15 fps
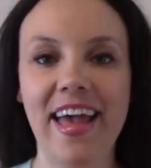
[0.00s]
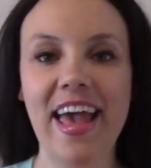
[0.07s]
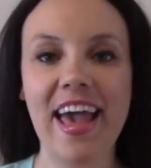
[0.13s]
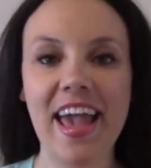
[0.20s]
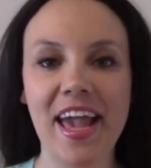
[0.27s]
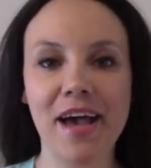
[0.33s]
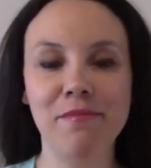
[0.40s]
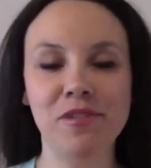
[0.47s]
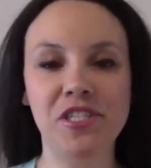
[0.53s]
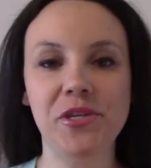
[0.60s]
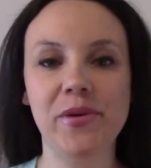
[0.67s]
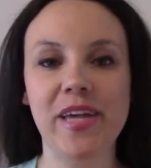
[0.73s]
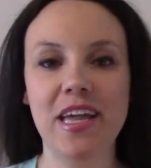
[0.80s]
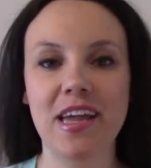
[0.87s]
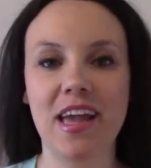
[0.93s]
Hey, I'm
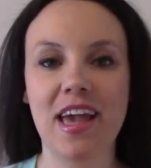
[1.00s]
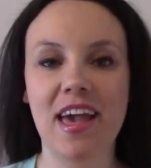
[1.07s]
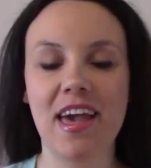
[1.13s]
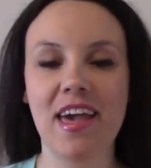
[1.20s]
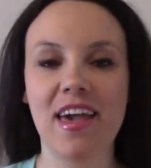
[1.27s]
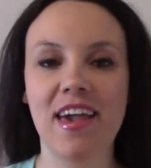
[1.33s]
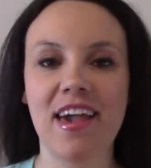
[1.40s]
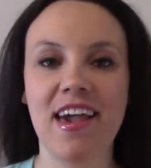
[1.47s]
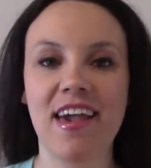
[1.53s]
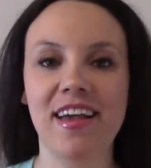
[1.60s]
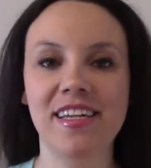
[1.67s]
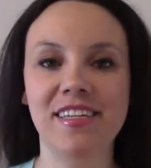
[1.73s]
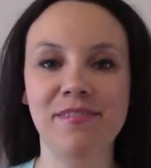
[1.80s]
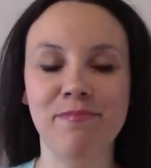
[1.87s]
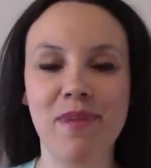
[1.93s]
doing
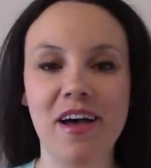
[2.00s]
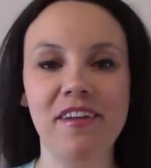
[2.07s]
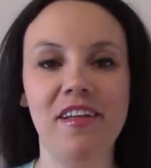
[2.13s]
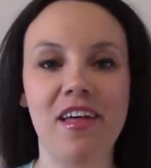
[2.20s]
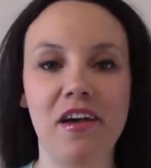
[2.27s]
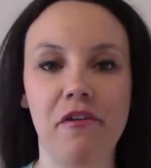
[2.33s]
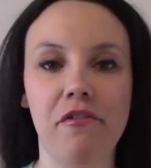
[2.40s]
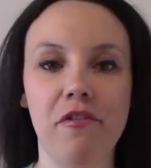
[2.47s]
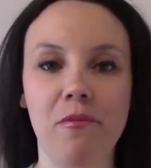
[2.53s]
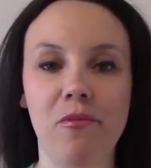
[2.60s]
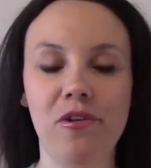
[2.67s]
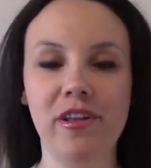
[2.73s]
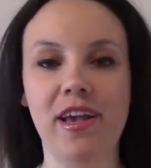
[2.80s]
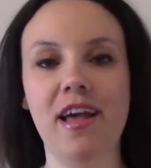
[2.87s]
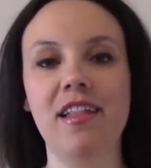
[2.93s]
a monologue from
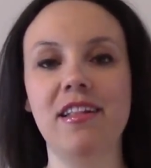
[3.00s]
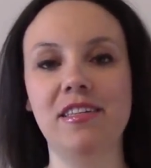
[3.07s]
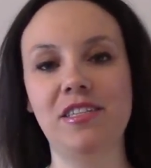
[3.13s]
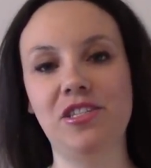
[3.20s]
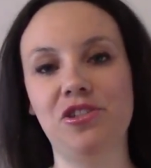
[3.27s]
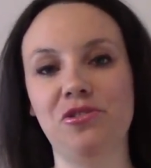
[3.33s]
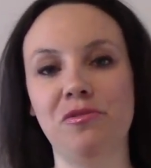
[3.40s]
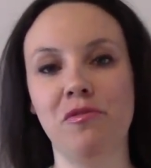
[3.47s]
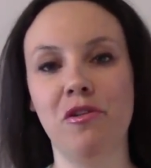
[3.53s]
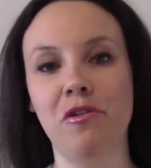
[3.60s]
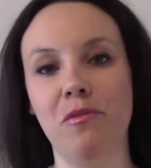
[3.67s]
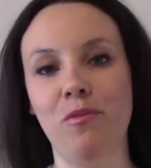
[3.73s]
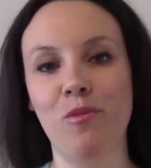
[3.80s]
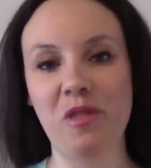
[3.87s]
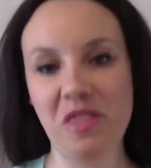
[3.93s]
Woody Allen's To
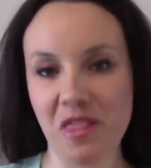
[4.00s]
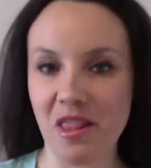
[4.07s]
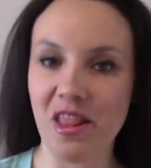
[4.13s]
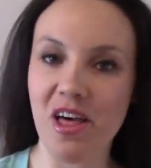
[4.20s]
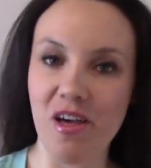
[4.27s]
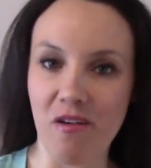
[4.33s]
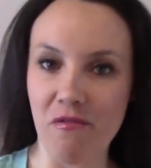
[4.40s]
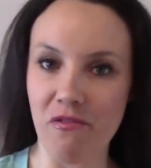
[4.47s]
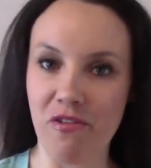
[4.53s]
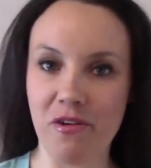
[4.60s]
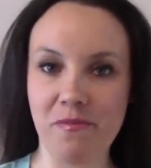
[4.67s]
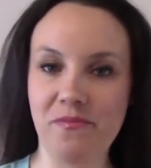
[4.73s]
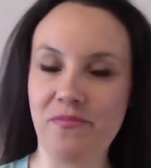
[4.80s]
Rome with Love.